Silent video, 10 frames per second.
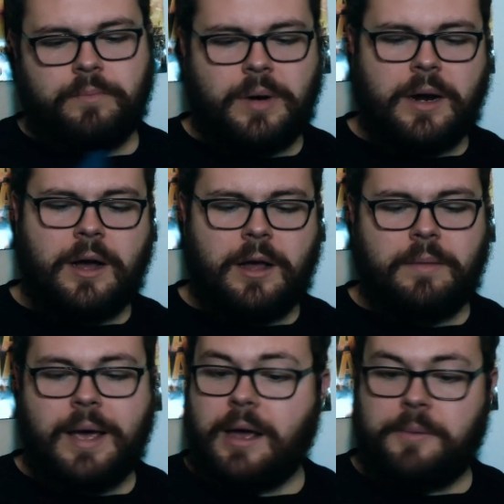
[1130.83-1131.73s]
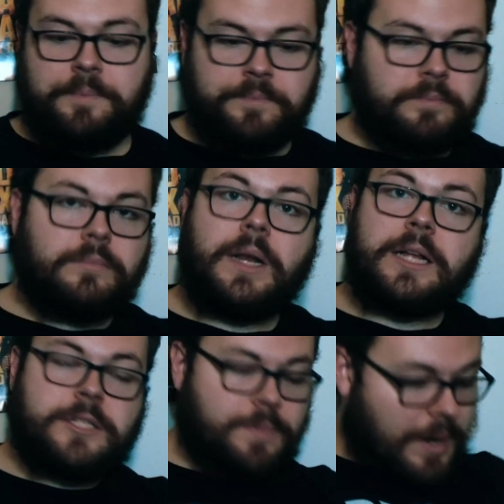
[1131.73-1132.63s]
But,
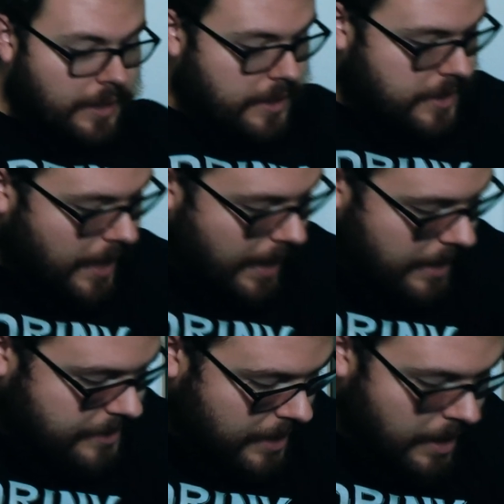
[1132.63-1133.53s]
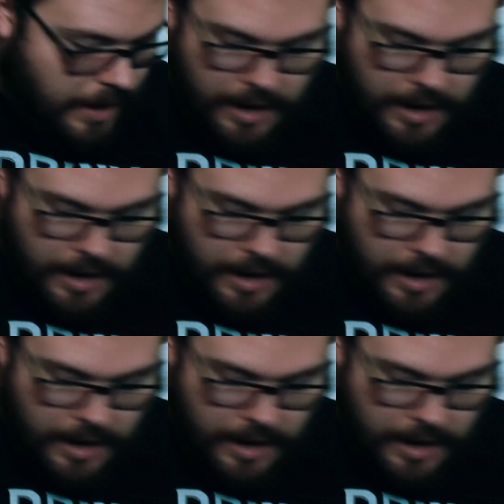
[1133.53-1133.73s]
that's my list, guys.